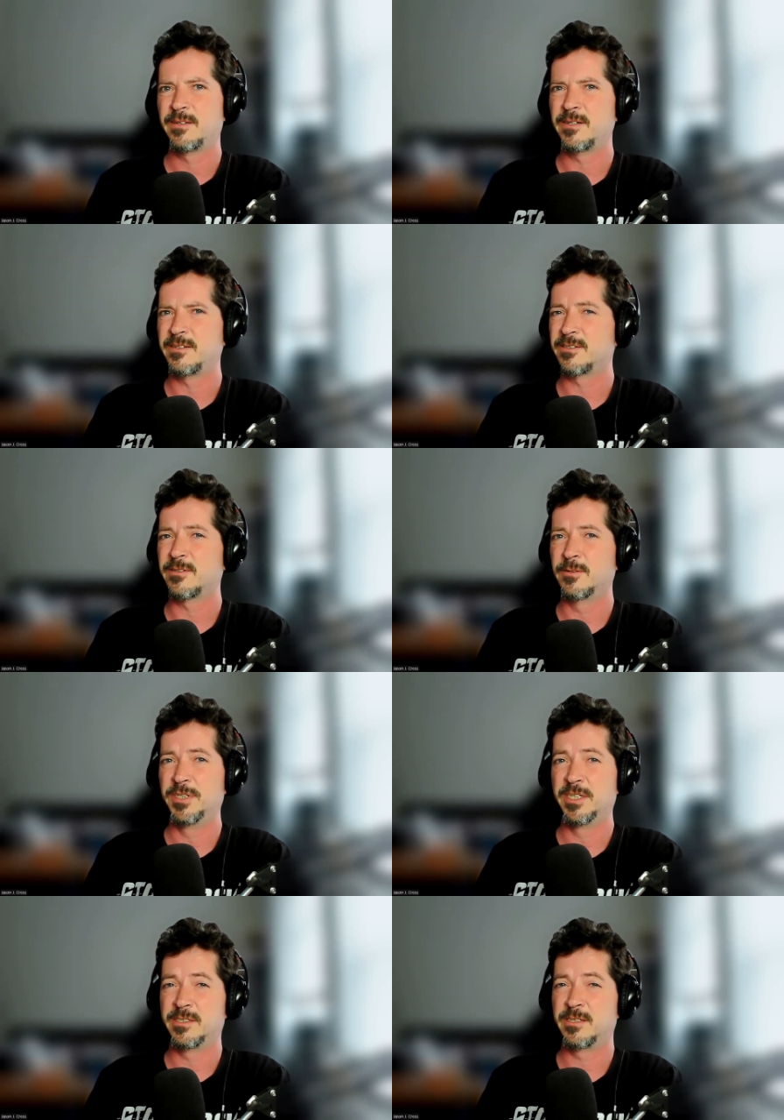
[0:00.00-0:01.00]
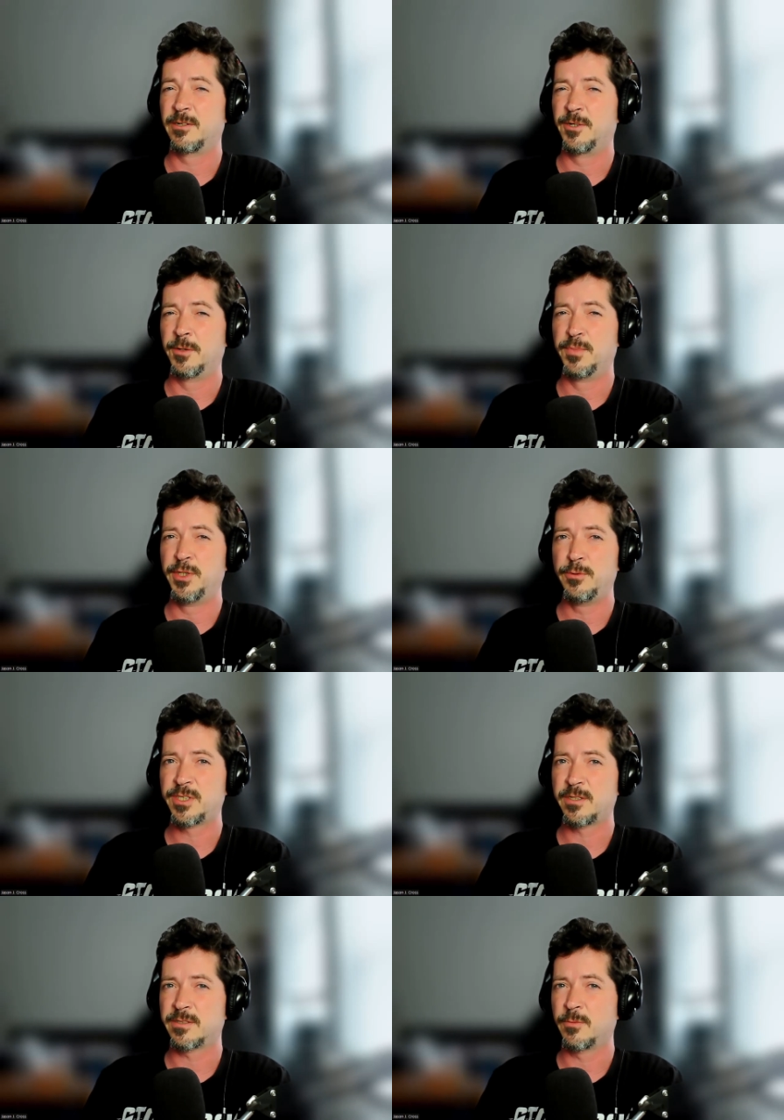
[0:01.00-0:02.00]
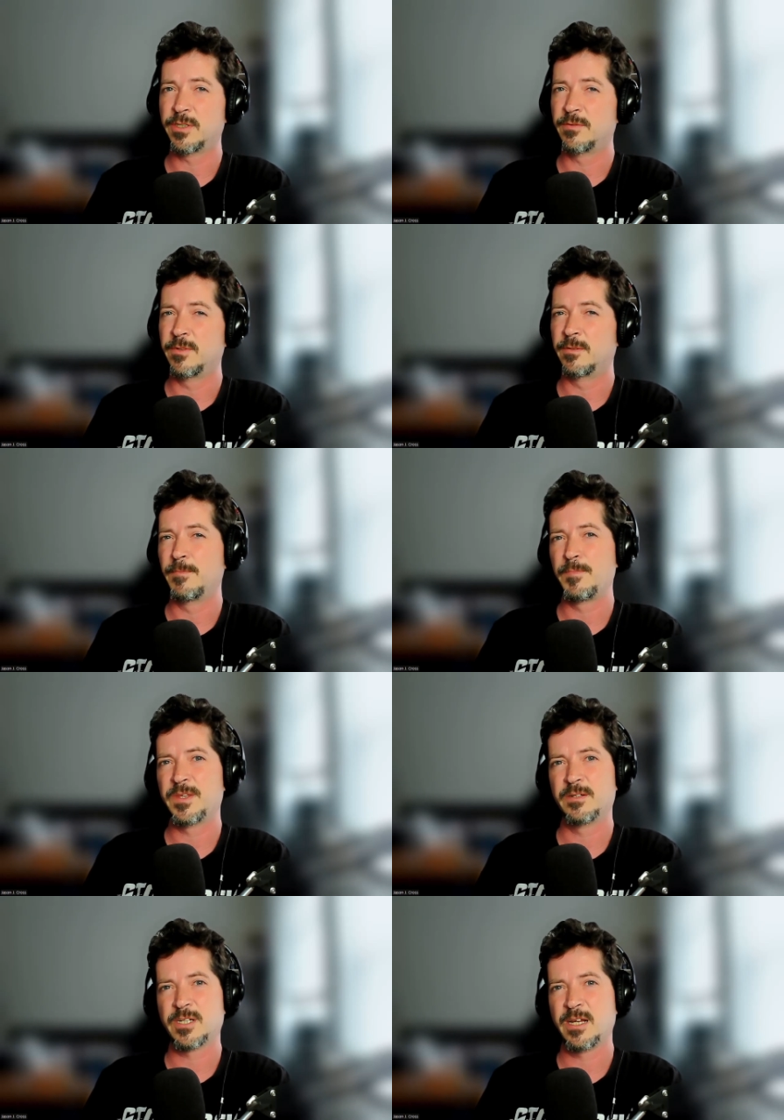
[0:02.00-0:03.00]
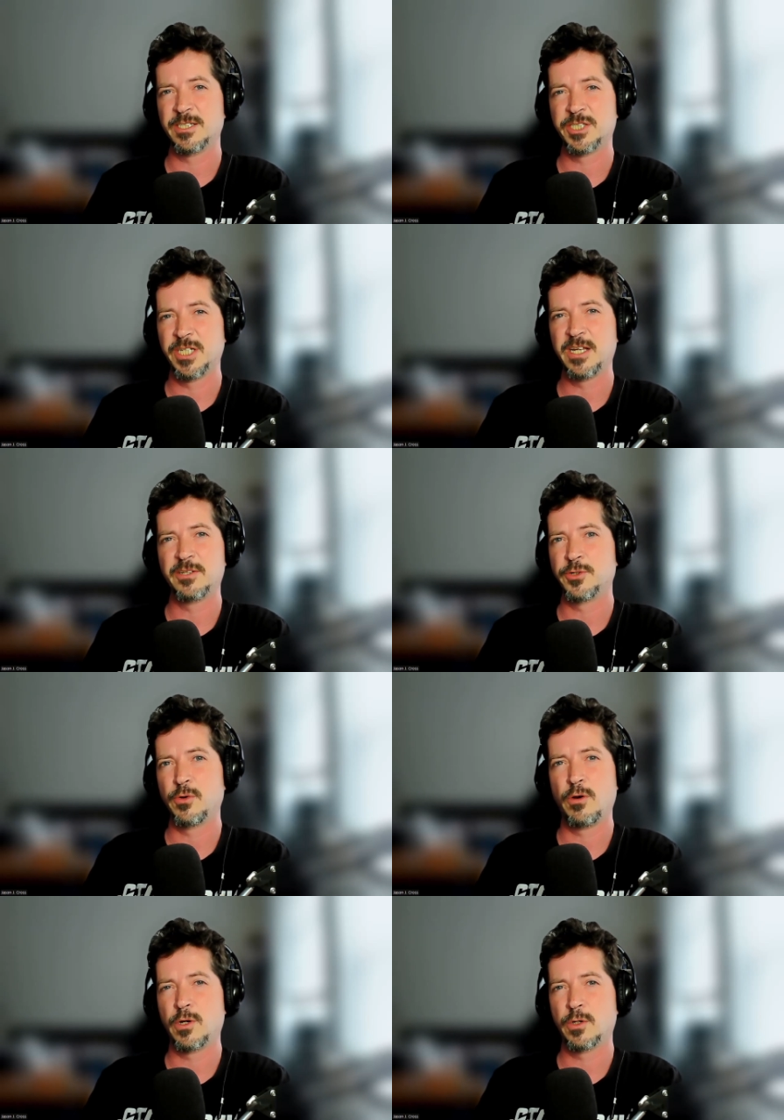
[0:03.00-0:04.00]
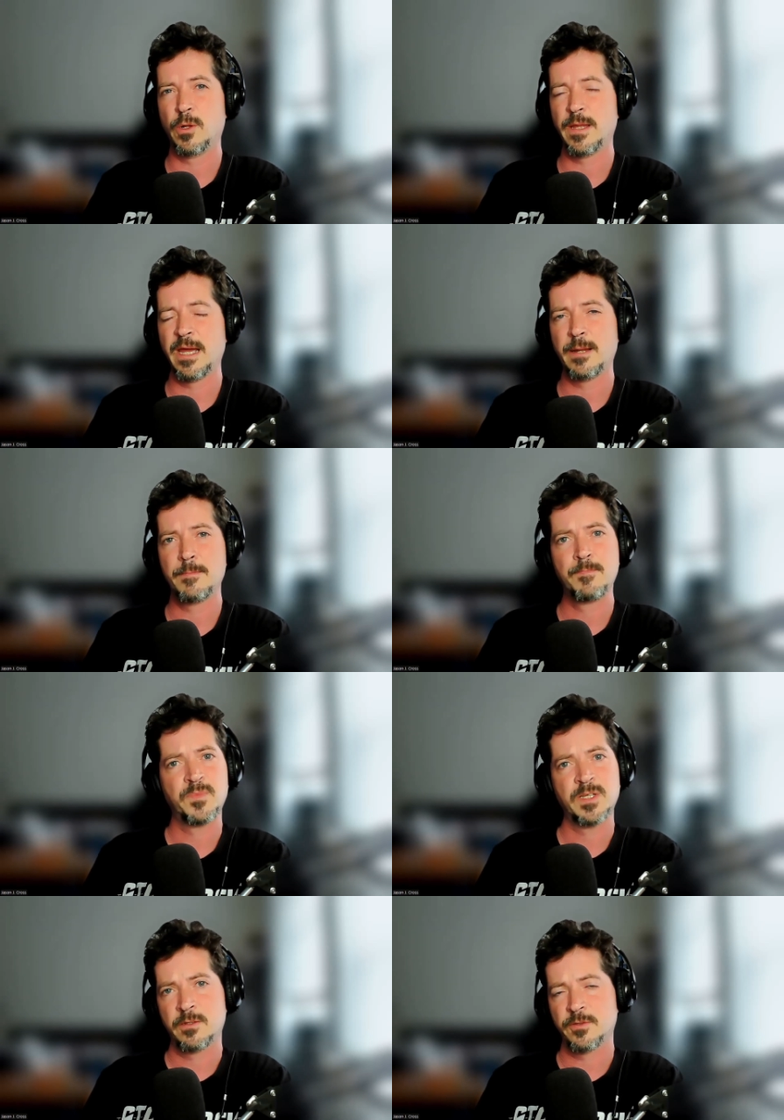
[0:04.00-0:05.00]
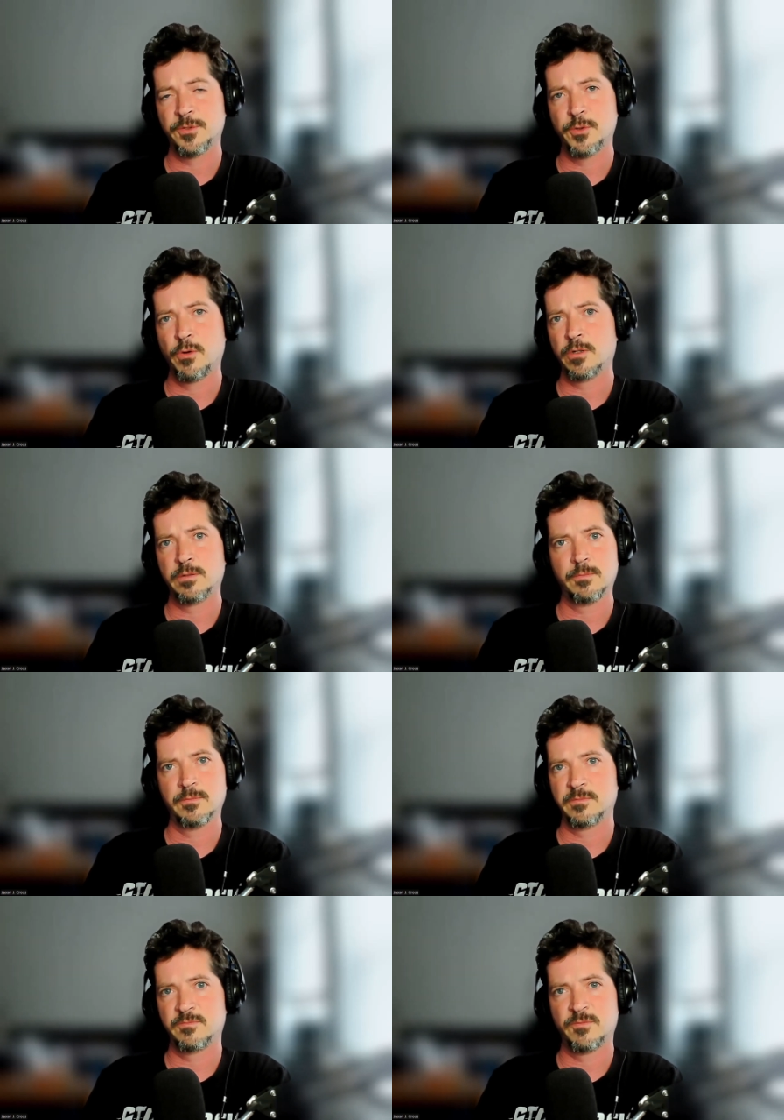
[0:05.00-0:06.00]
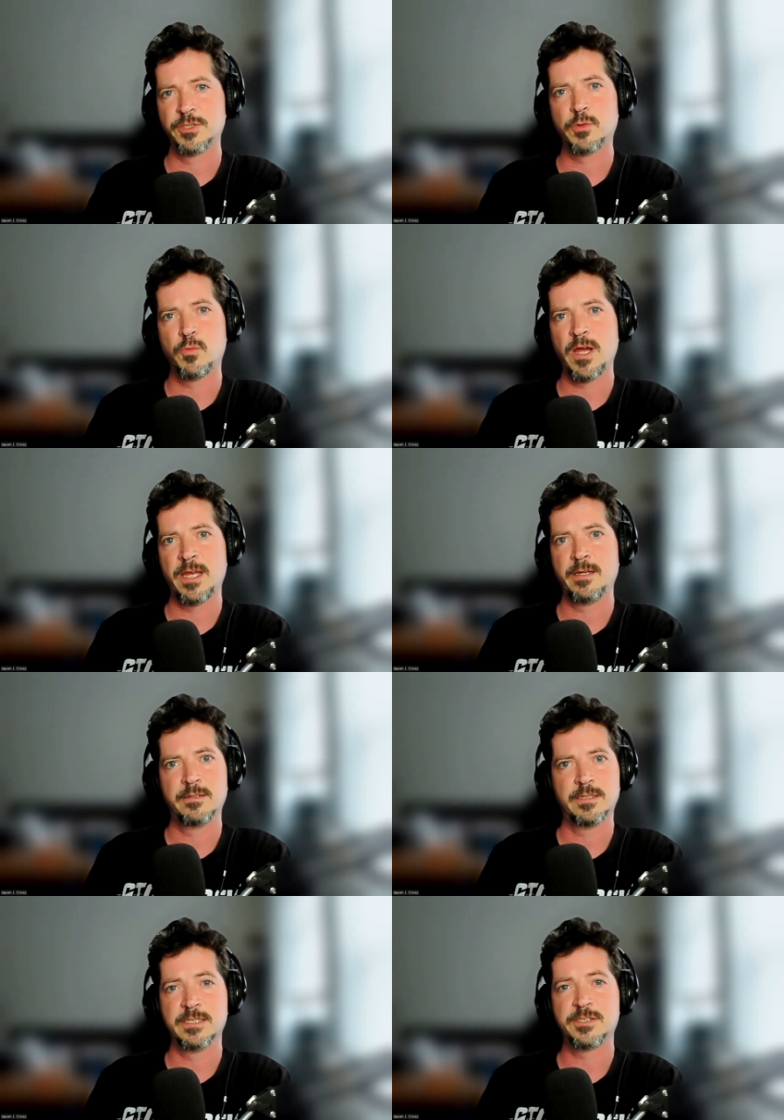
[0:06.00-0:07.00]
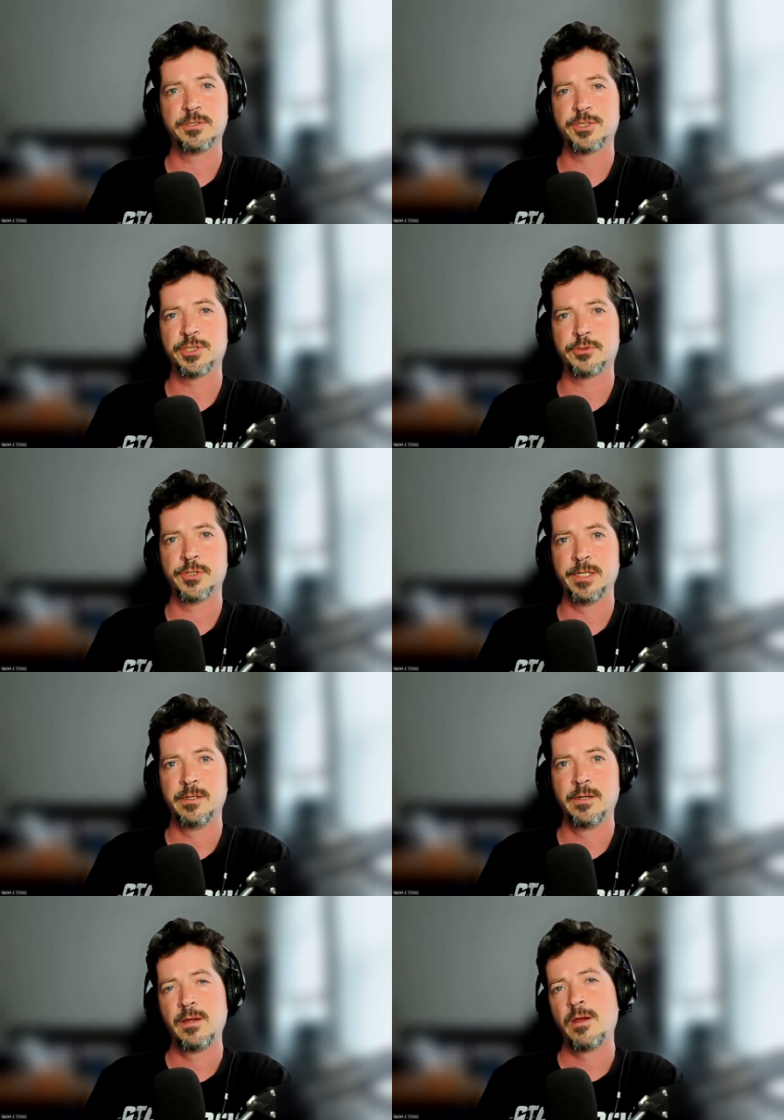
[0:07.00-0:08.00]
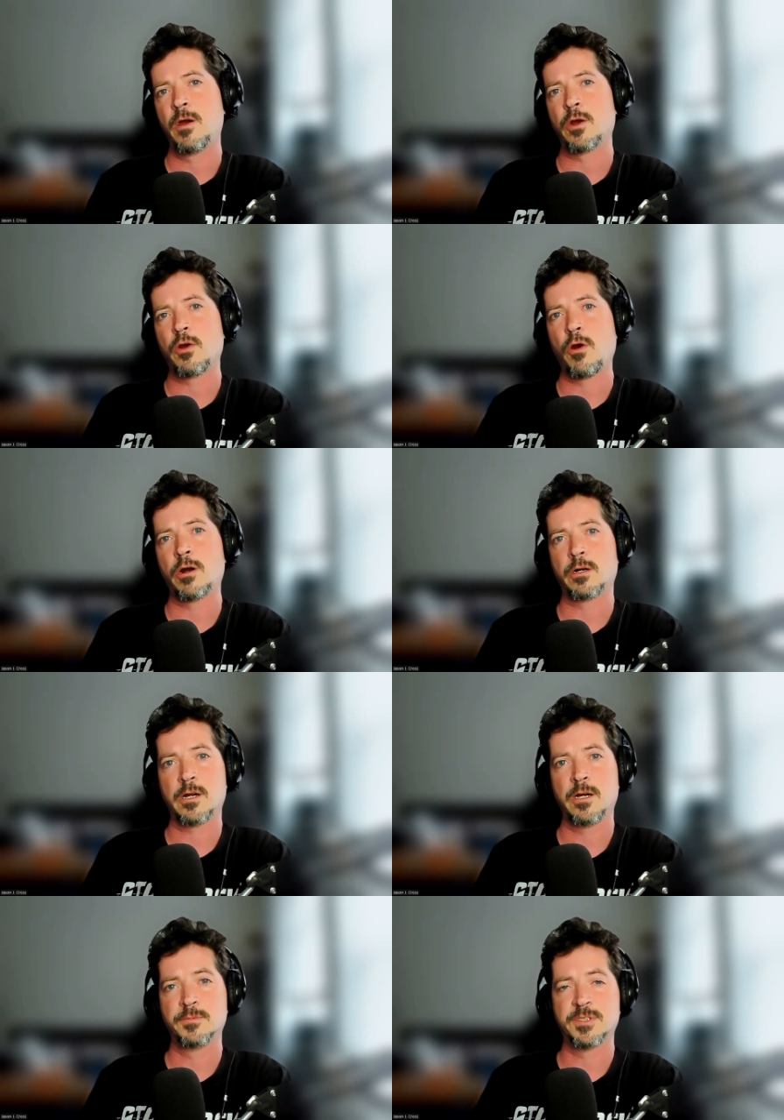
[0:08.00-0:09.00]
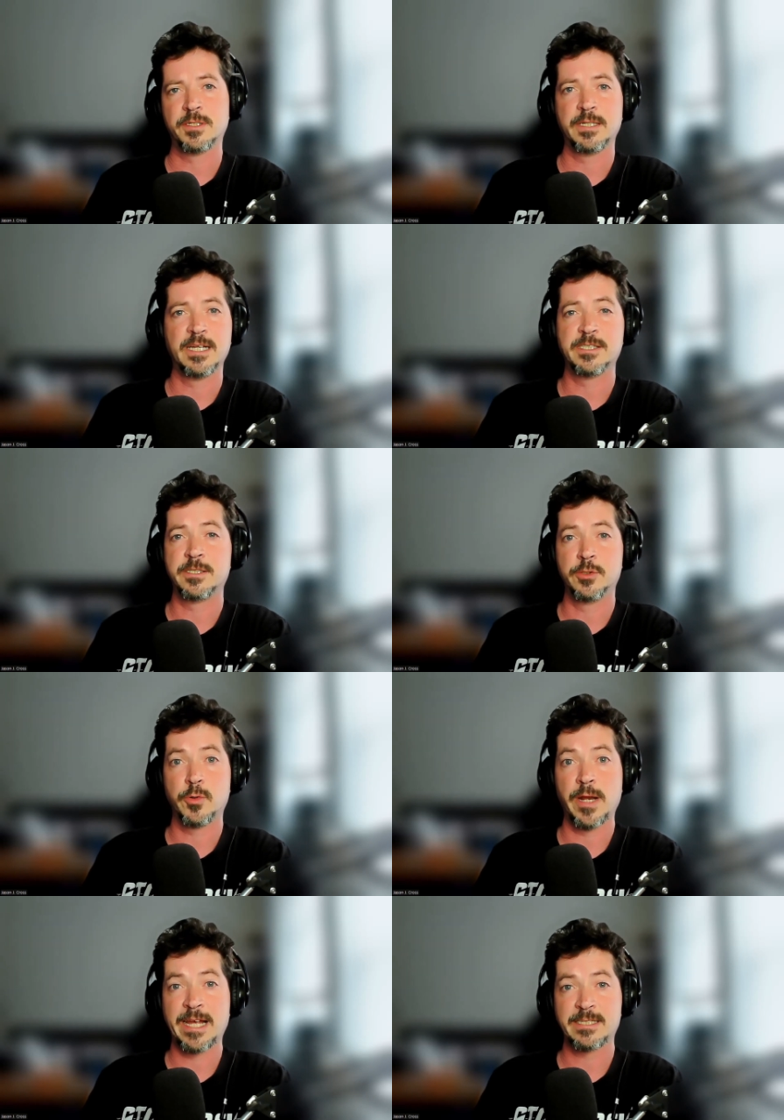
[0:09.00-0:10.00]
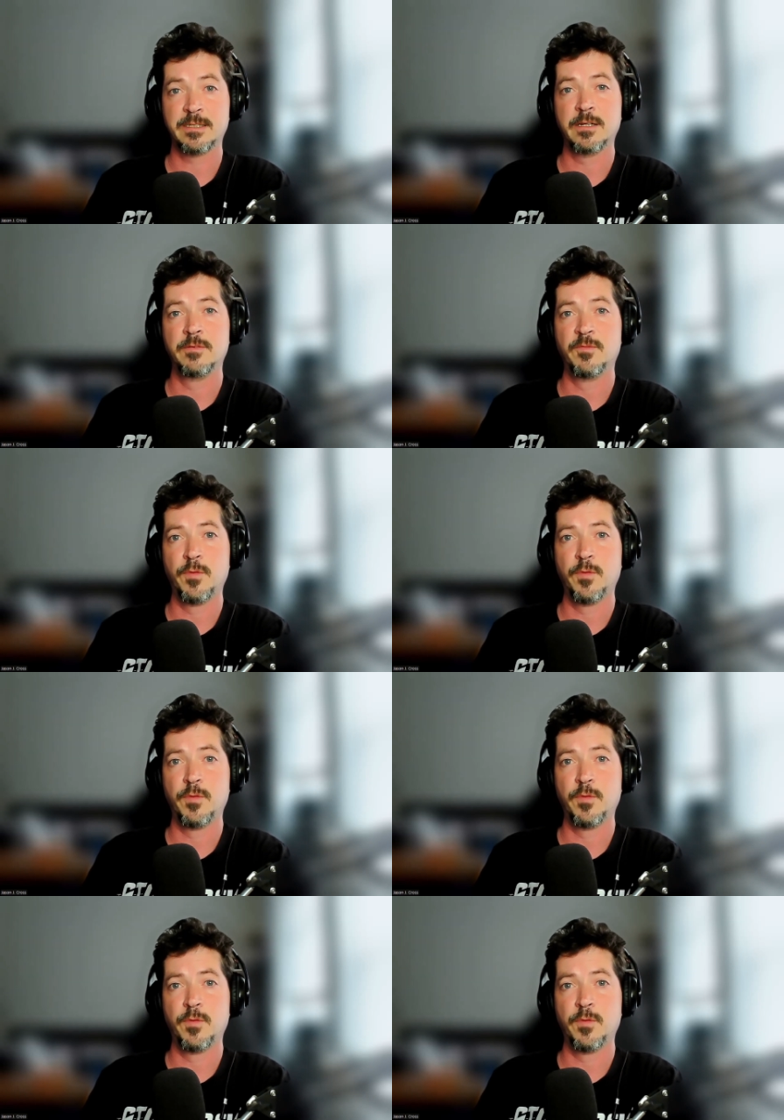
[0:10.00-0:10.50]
think this can be considered abuse because it's kind of shaking the dog and all that. The dog runs away into the street. A car comes and gets into an accident,